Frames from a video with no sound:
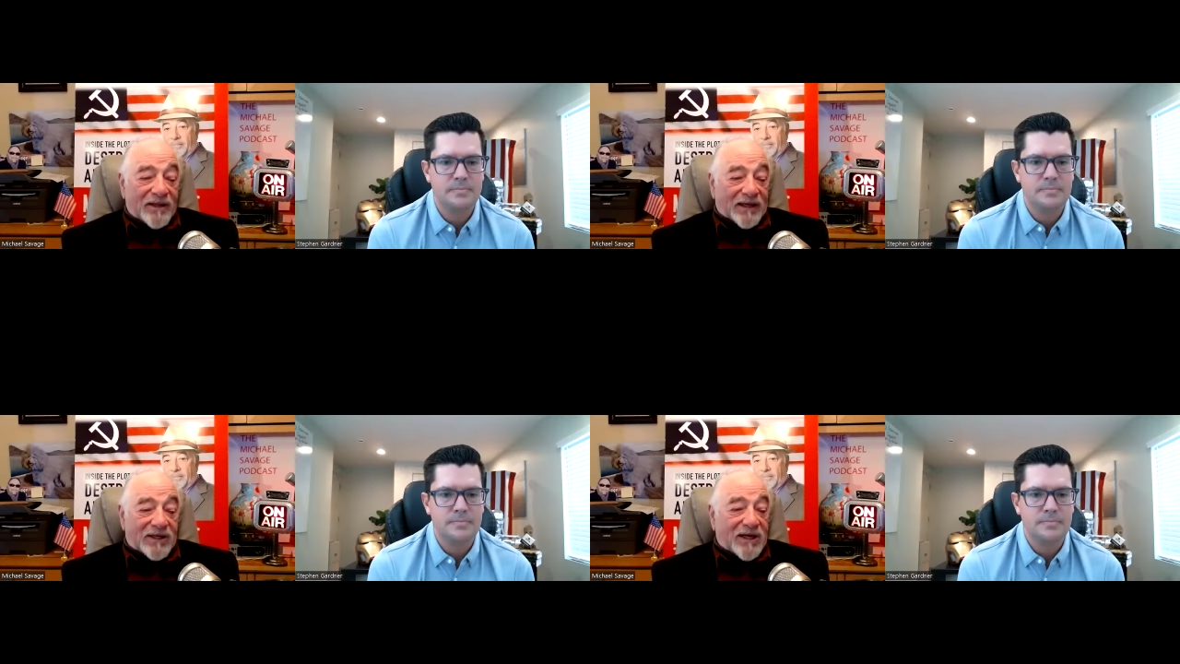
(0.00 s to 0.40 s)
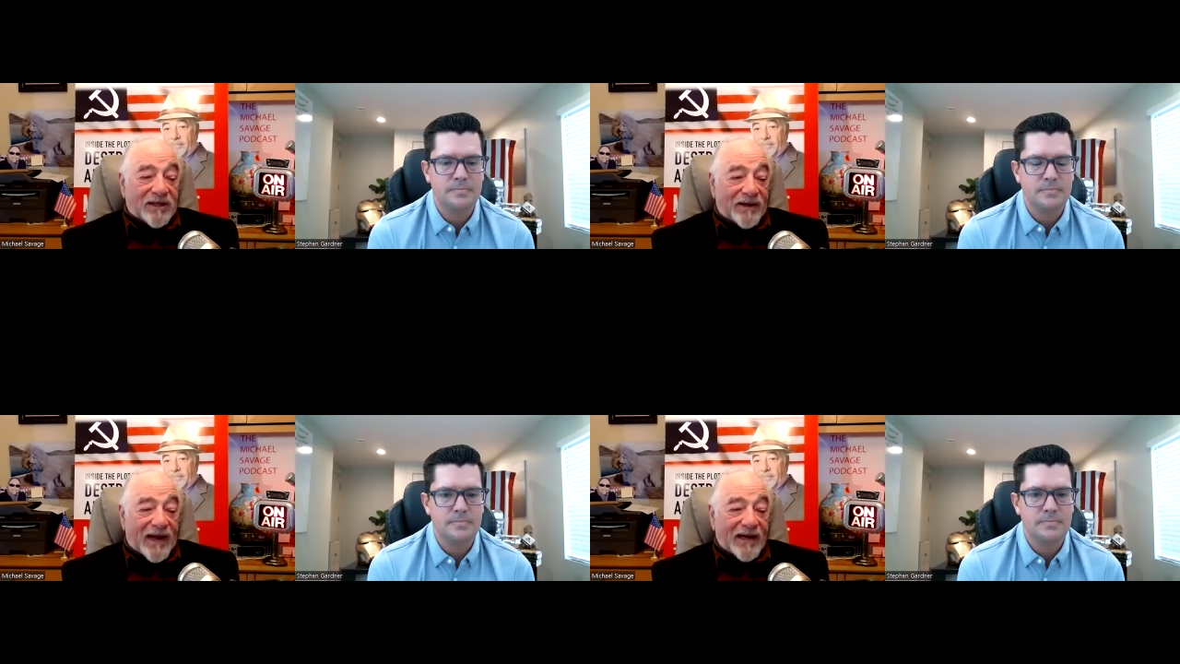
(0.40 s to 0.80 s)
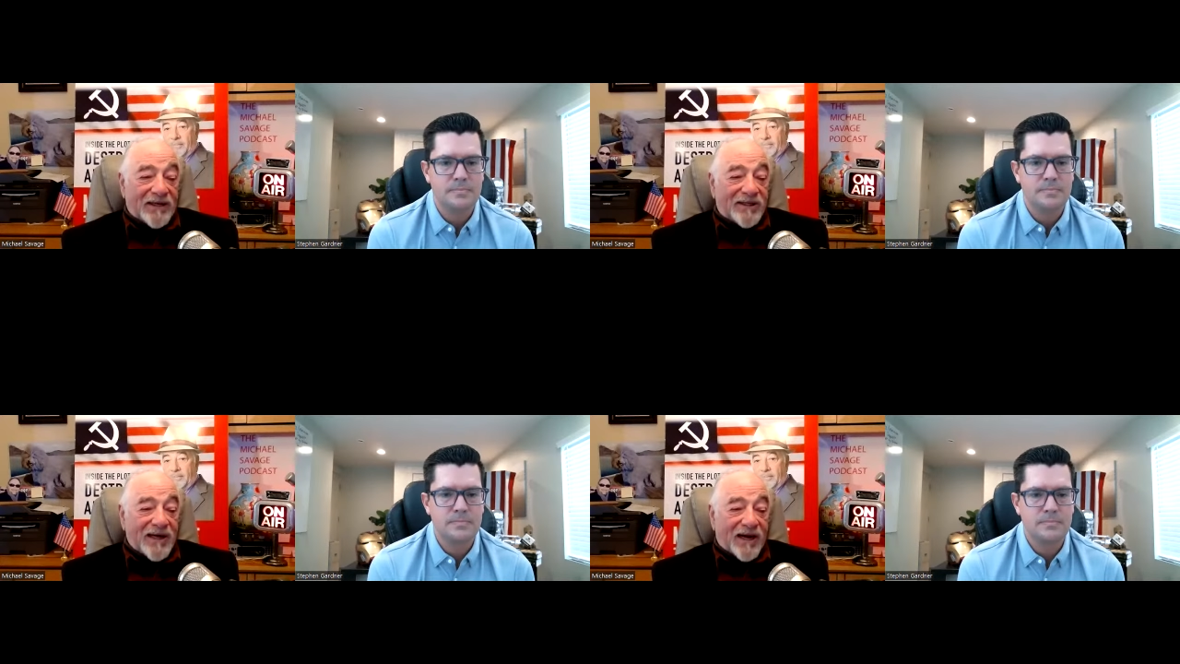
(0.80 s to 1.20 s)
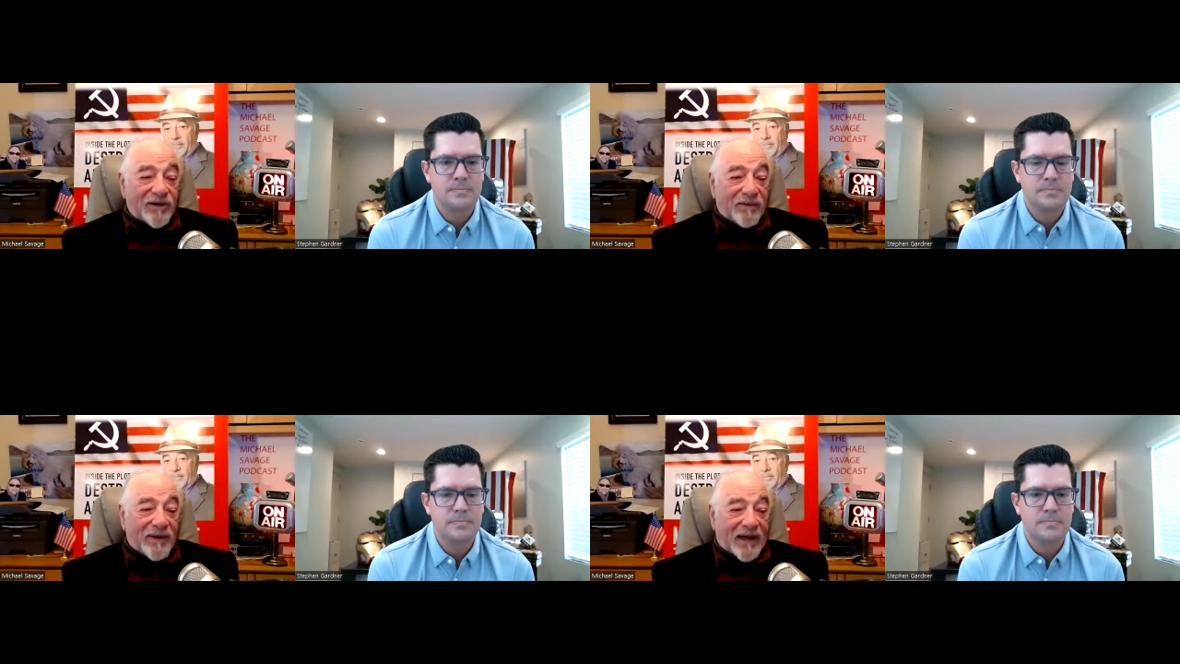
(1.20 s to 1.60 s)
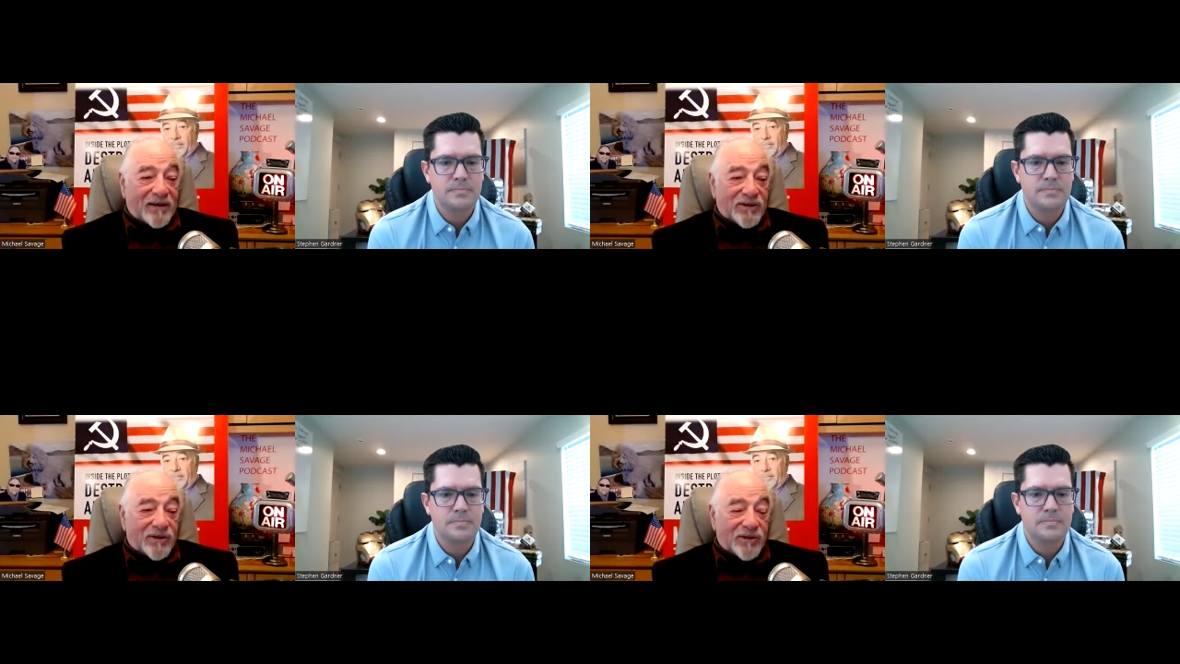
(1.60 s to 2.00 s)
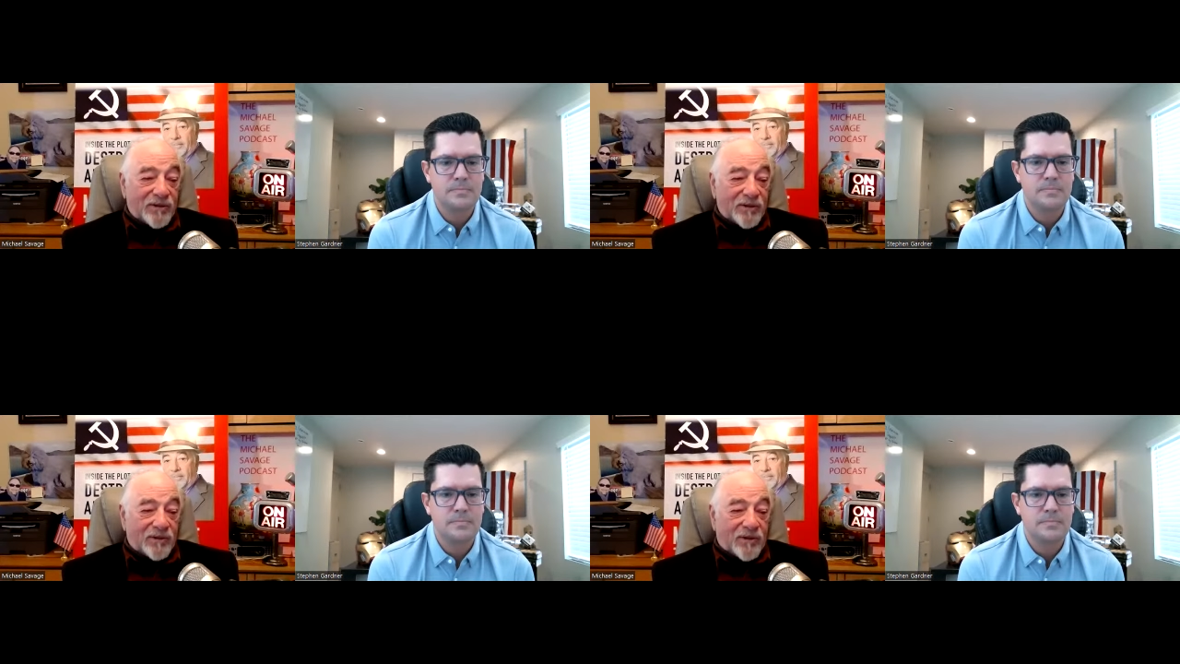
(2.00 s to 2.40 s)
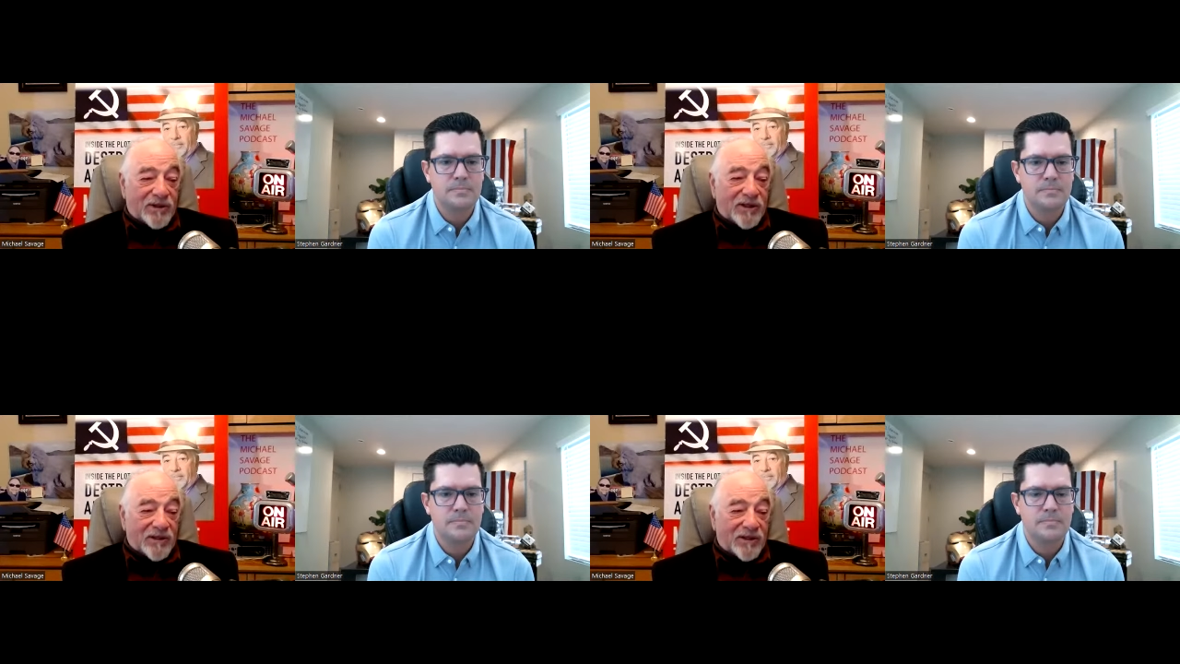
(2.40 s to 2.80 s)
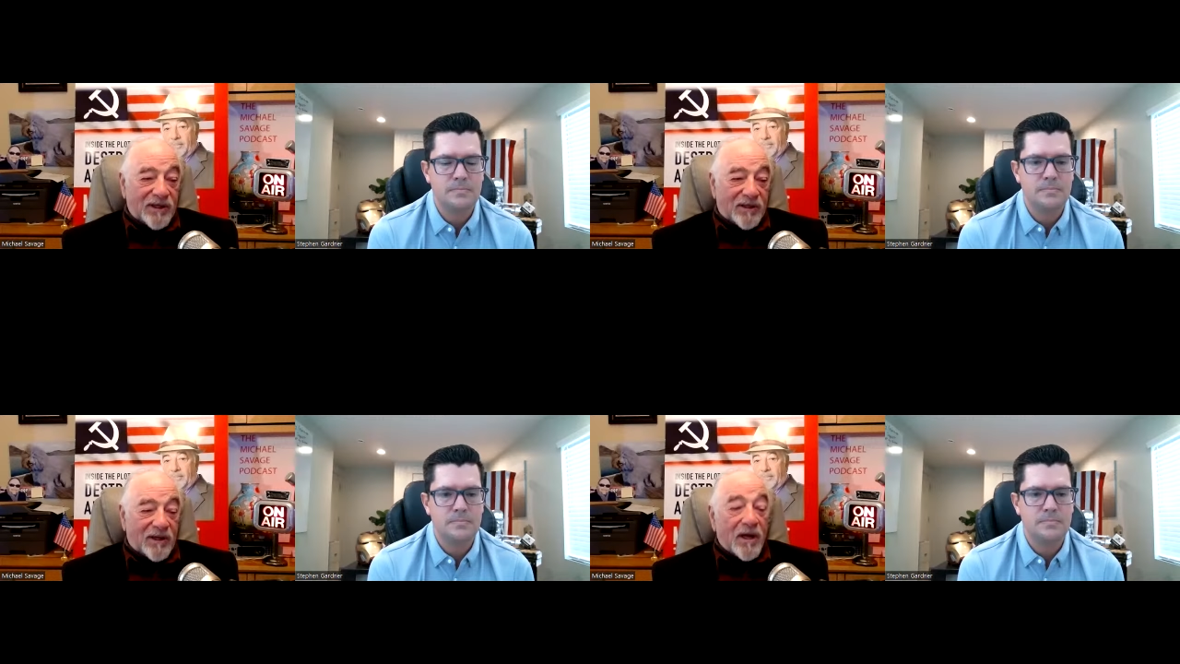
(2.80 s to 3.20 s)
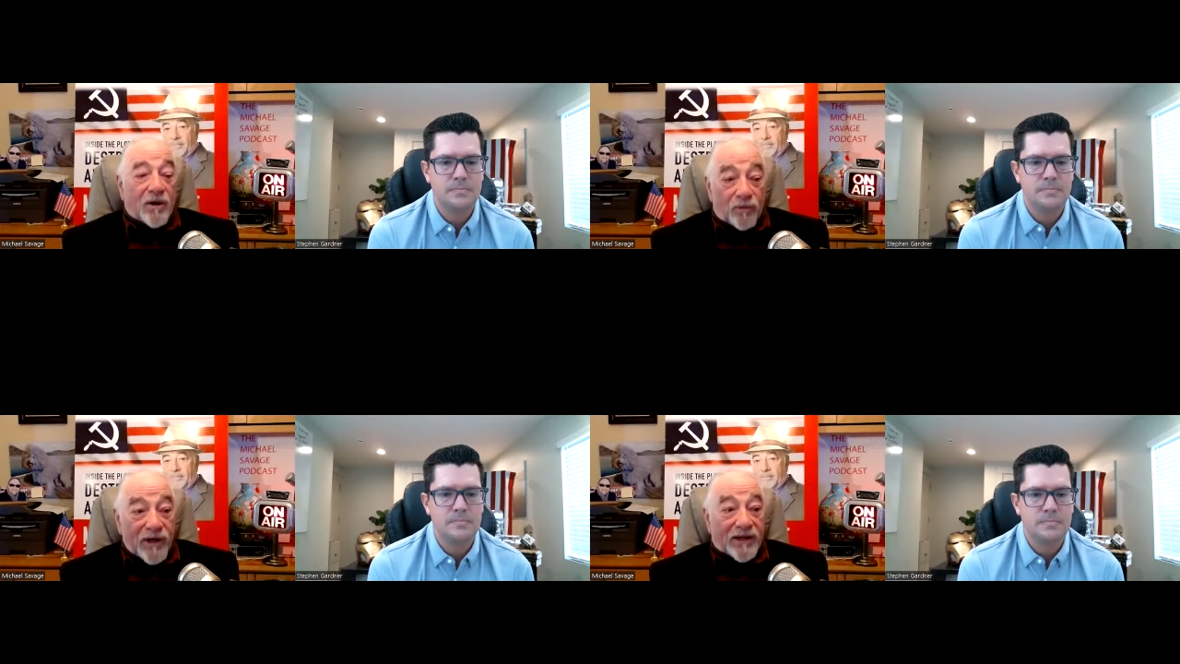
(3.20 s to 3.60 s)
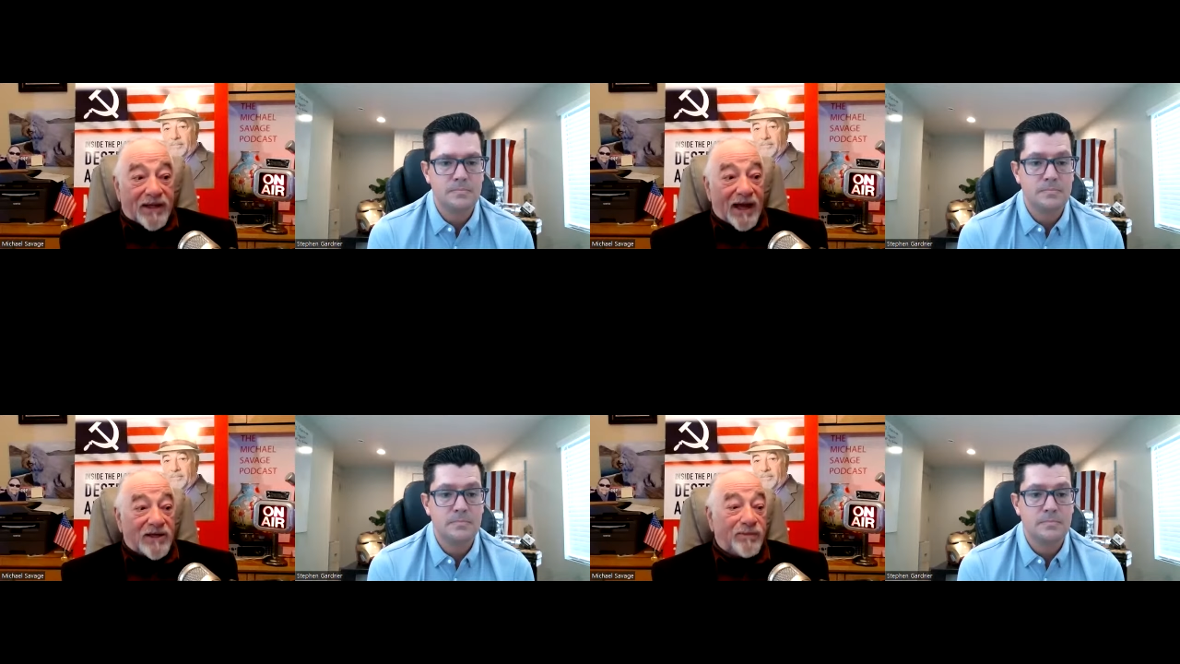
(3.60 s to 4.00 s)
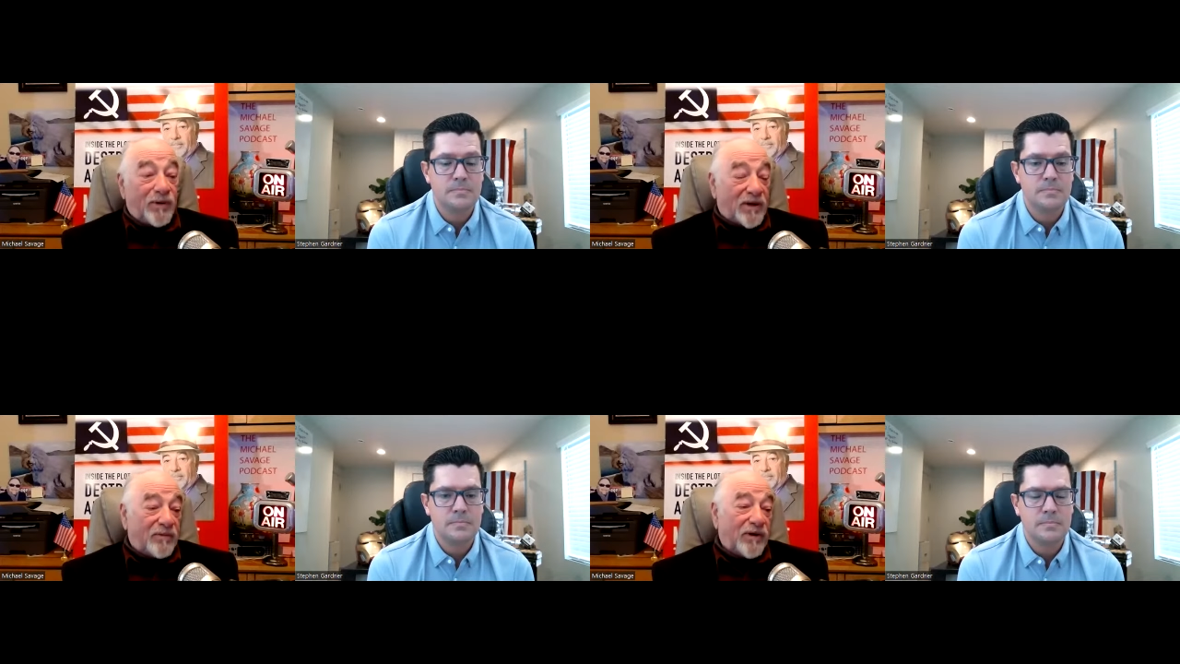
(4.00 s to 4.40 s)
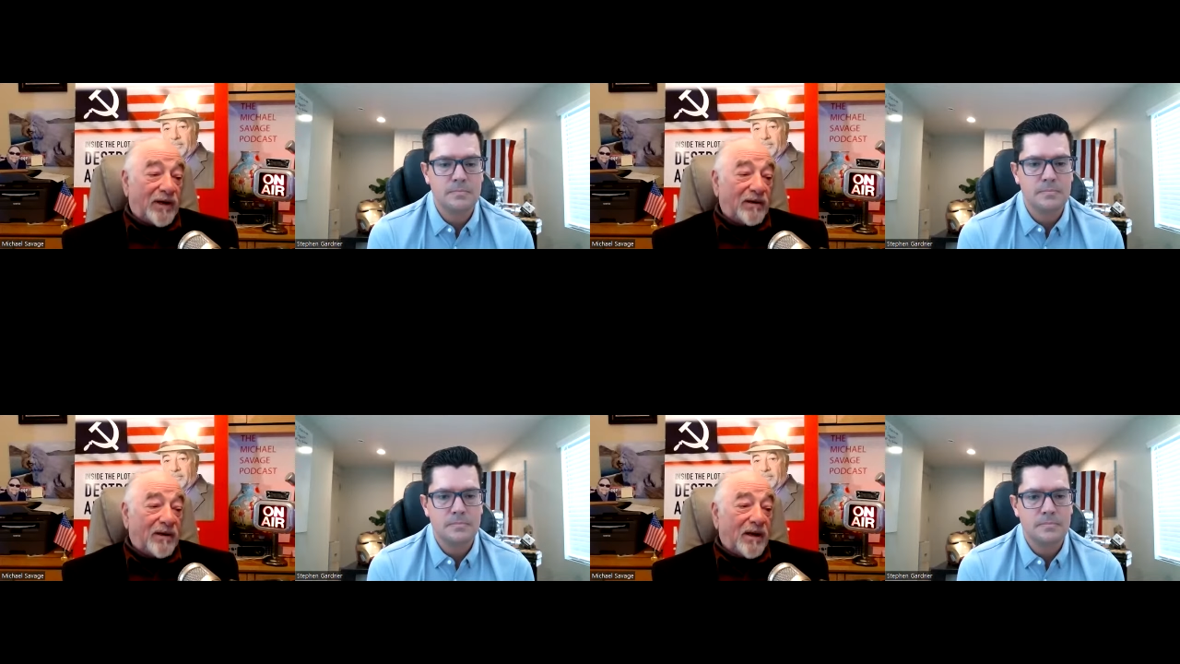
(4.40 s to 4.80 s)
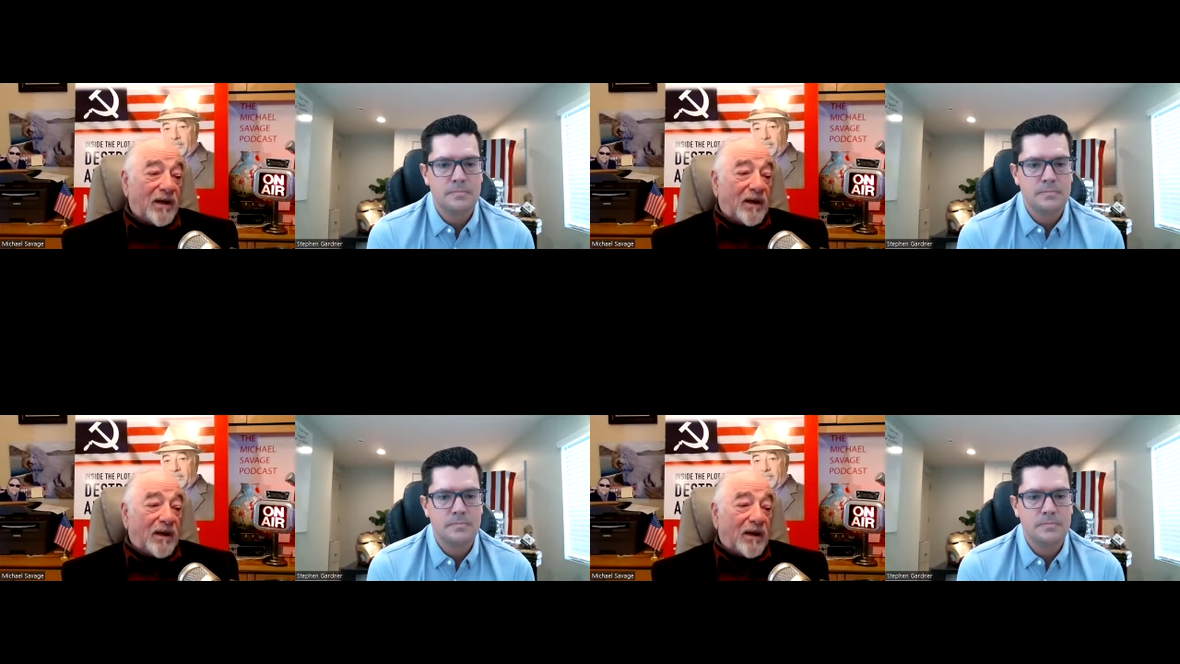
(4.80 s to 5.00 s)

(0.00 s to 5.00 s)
Speaker 1: That's clear to any second year medical student who can still see the read a textbook written